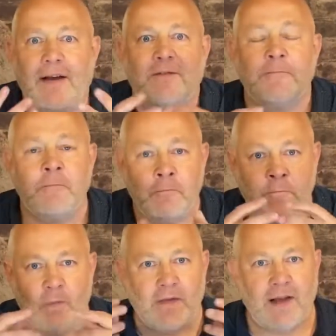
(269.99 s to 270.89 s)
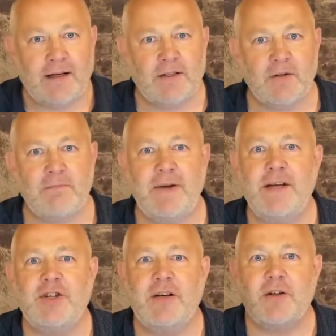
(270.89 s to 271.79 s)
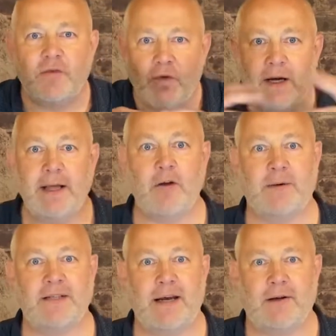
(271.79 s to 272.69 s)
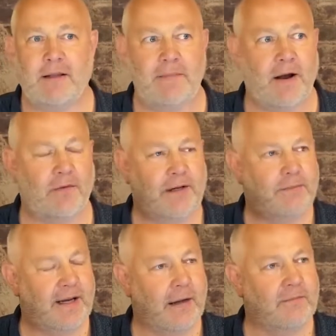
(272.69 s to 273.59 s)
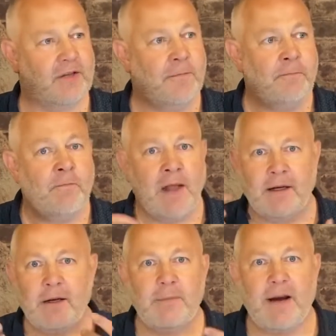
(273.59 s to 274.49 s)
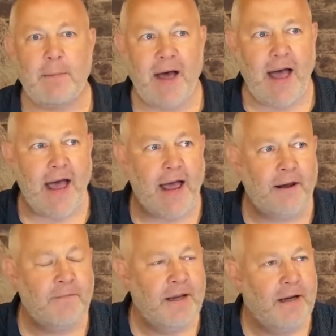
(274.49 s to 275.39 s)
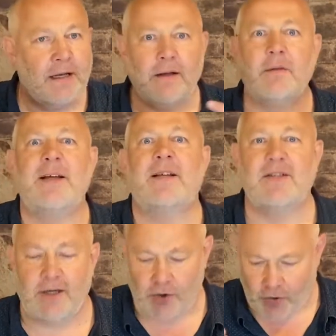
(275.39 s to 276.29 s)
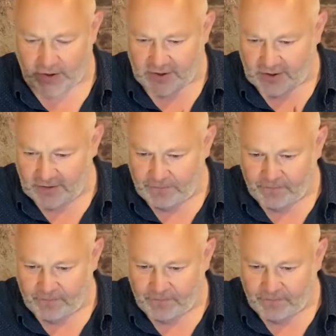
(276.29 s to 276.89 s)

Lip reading: And that sort of peachiness really opens out in the mouth. It becomes a little bit of pear, a little bit of citrus.